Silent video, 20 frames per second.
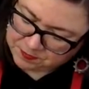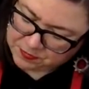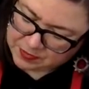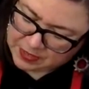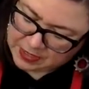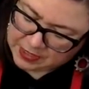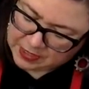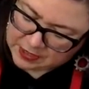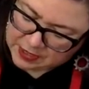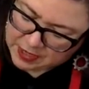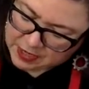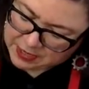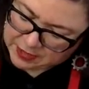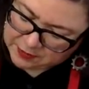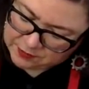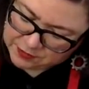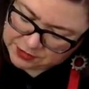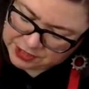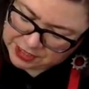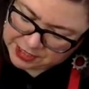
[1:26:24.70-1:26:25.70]
it kind
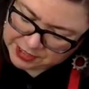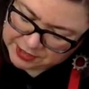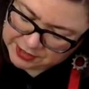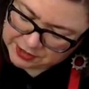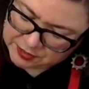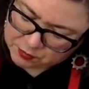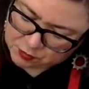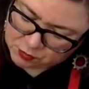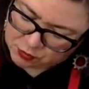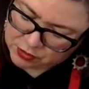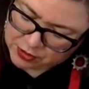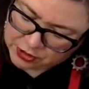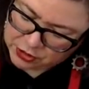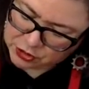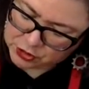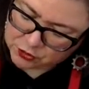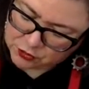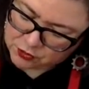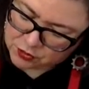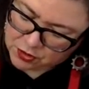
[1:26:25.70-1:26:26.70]
of takes the
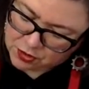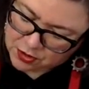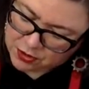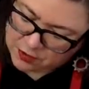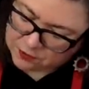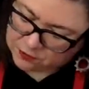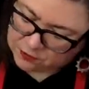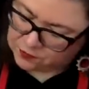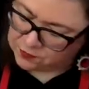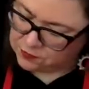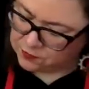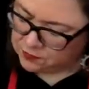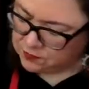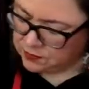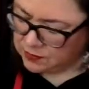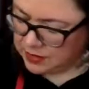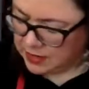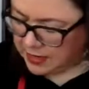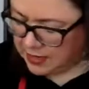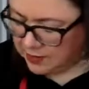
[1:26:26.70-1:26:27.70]
pressure off
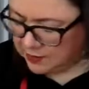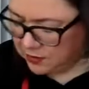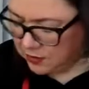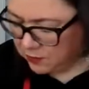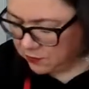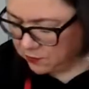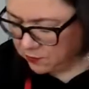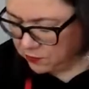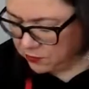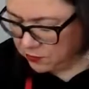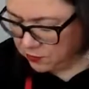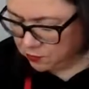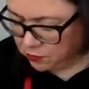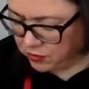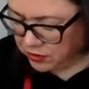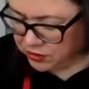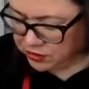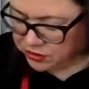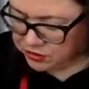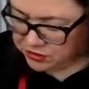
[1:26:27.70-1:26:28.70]
and therefore the
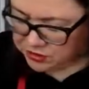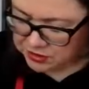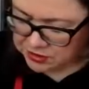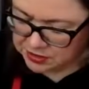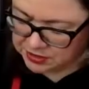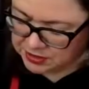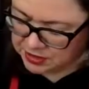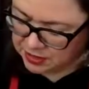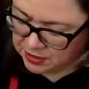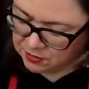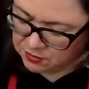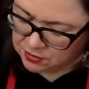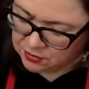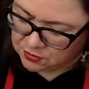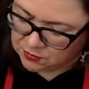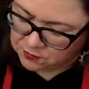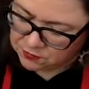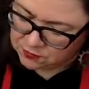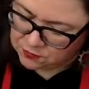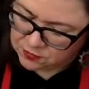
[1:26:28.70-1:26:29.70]
preciousness out
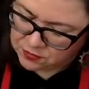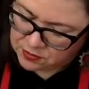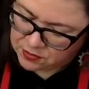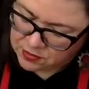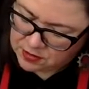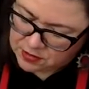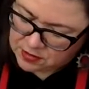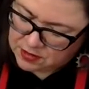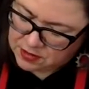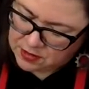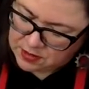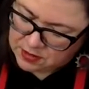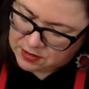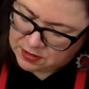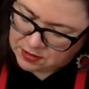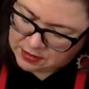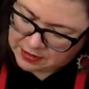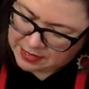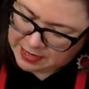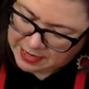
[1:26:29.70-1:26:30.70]
of
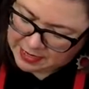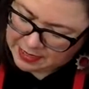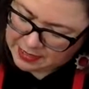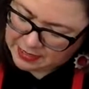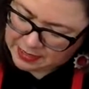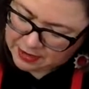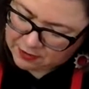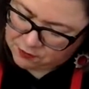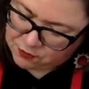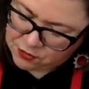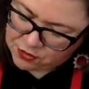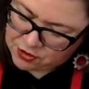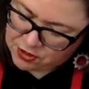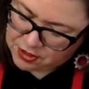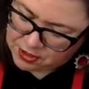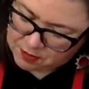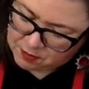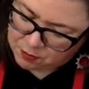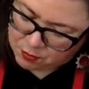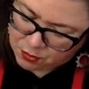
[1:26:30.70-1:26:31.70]
getting
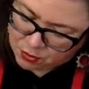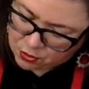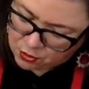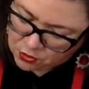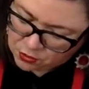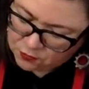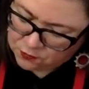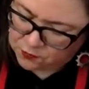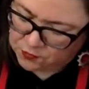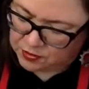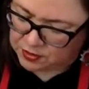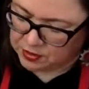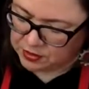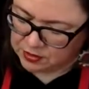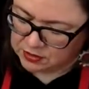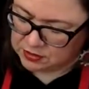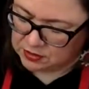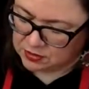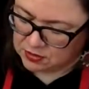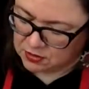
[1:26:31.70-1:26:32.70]
everything
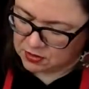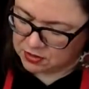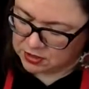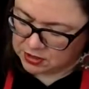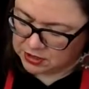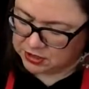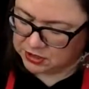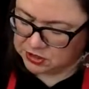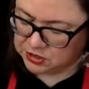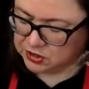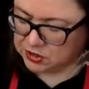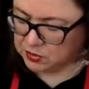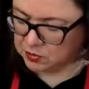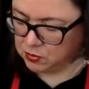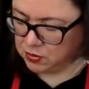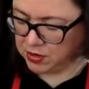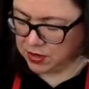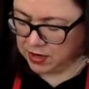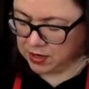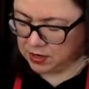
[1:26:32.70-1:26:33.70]
perfect on each
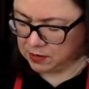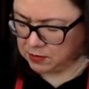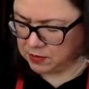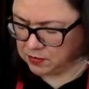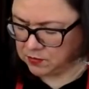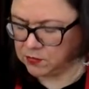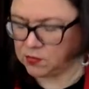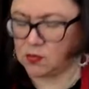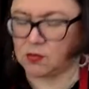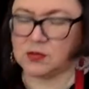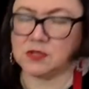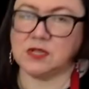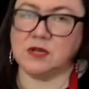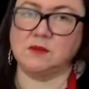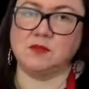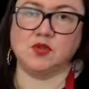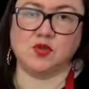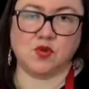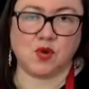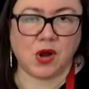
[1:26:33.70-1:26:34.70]
spread. I mean, of course, I'm
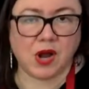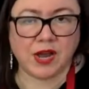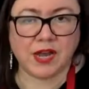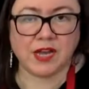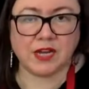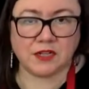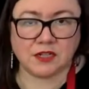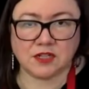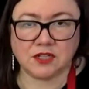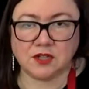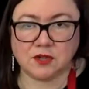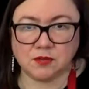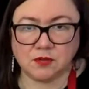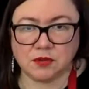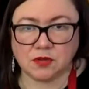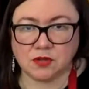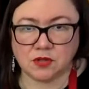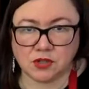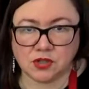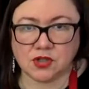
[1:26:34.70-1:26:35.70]
trying to do a
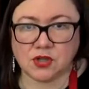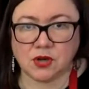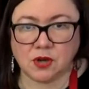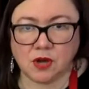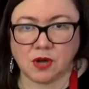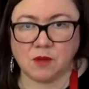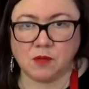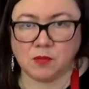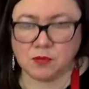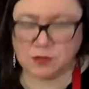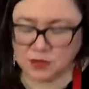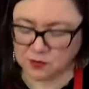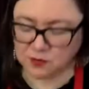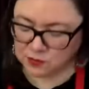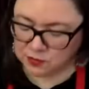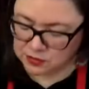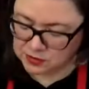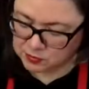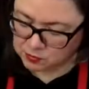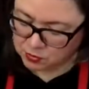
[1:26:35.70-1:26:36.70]
good job with
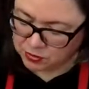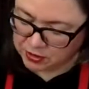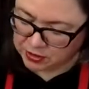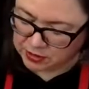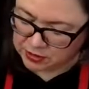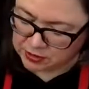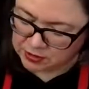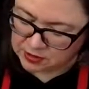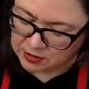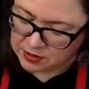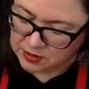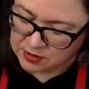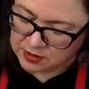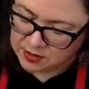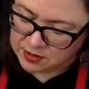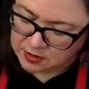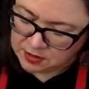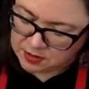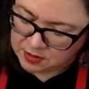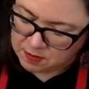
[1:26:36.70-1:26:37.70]
every spread,
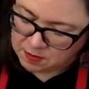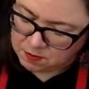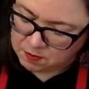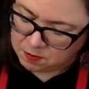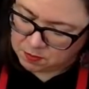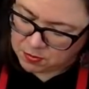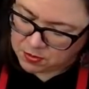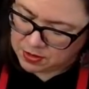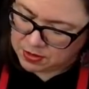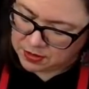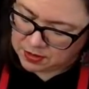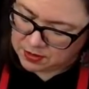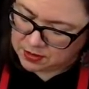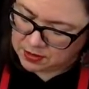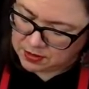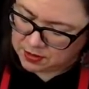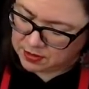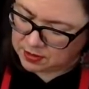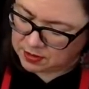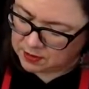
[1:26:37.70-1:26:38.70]
but
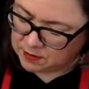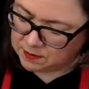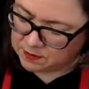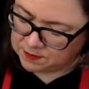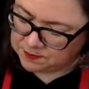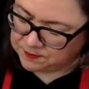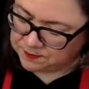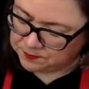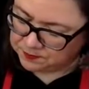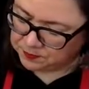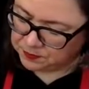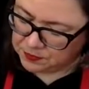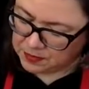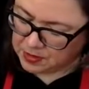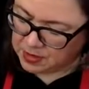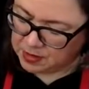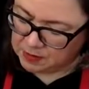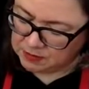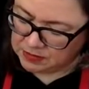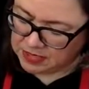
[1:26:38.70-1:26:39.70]
I'm
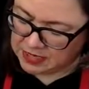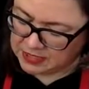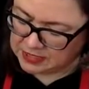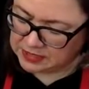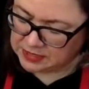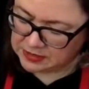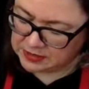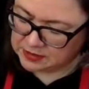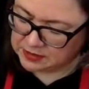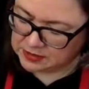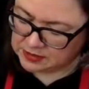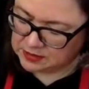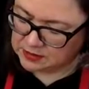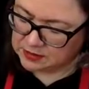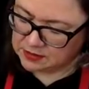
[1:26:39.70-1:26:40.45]
less